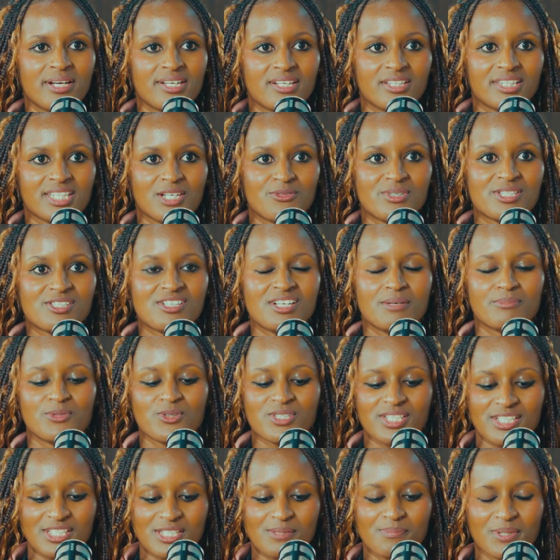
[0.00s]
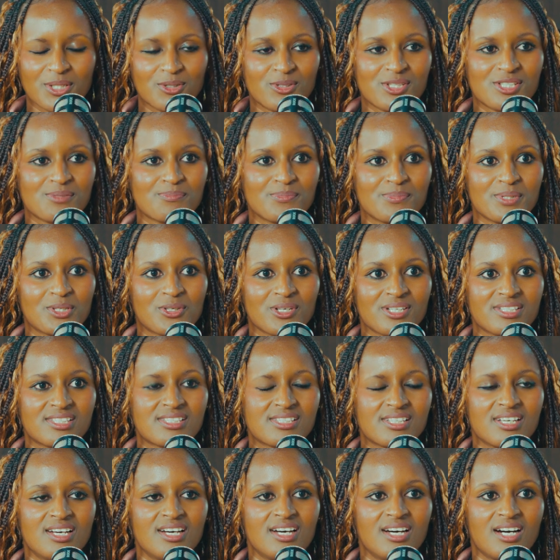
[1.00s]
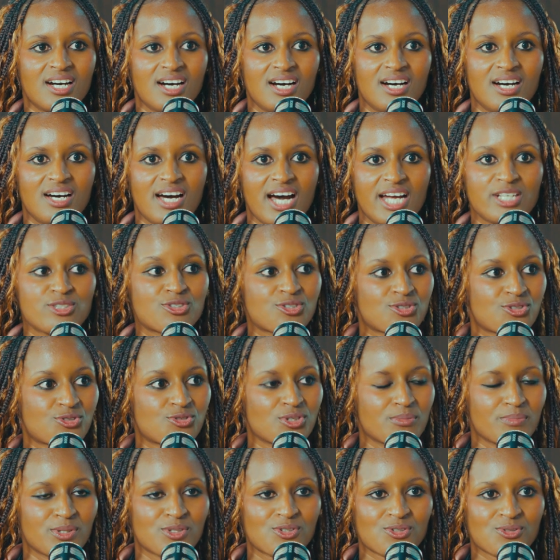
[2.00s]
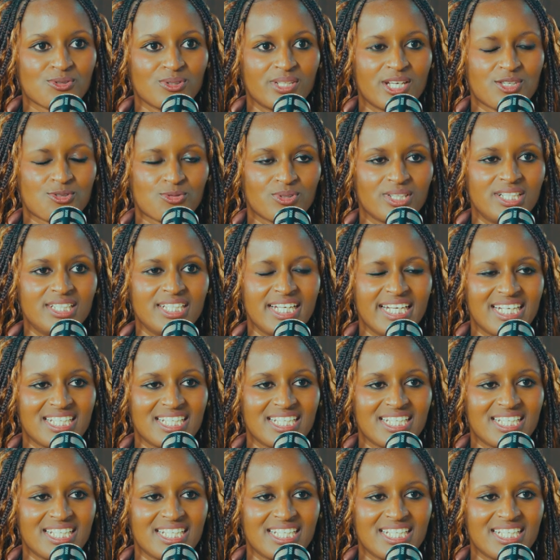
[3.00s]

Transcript: And the reason I'm using Speedo is because I used to swim in school as well.